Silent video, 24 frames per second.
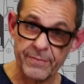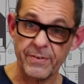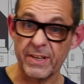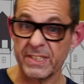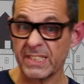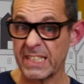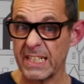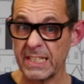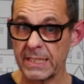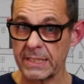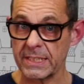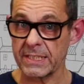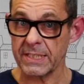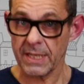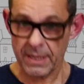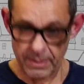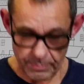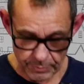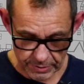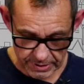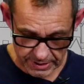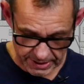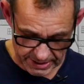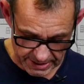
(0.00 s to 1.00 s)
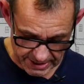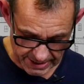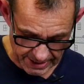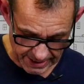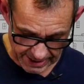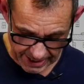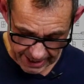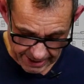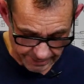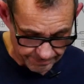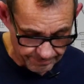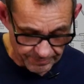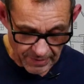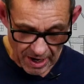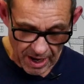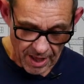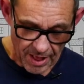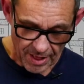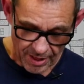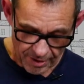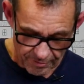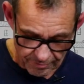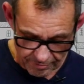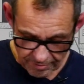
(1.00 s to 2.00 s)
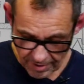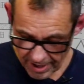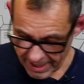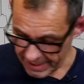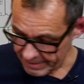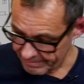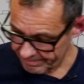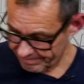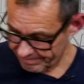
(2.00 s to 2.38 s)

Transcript: I did eat it, I wouldn't eat it again. Right,